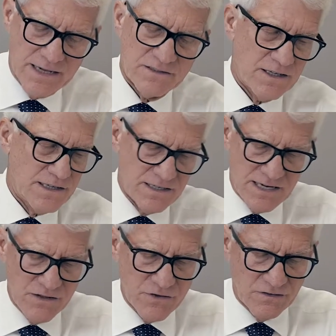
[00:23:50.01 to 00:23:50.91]
It's a
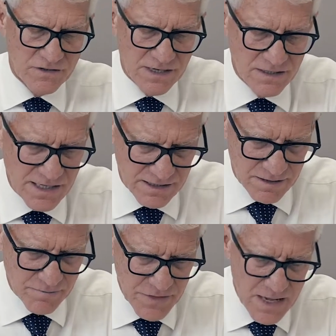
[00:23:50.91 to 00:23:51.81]
contingency
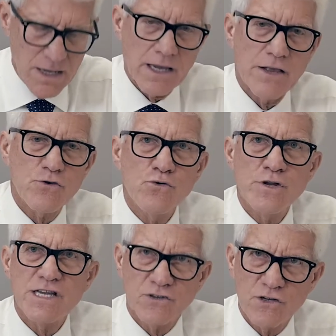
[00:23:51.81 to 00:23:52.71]
addendum, and you
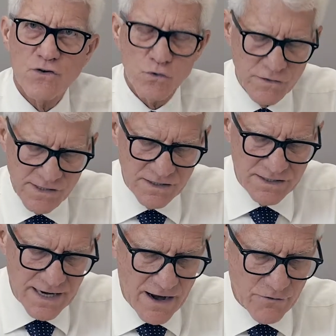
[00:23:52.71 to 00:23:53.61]
need to use this
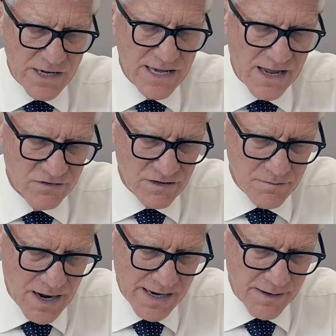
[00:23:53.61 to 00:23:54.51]
in every case, in my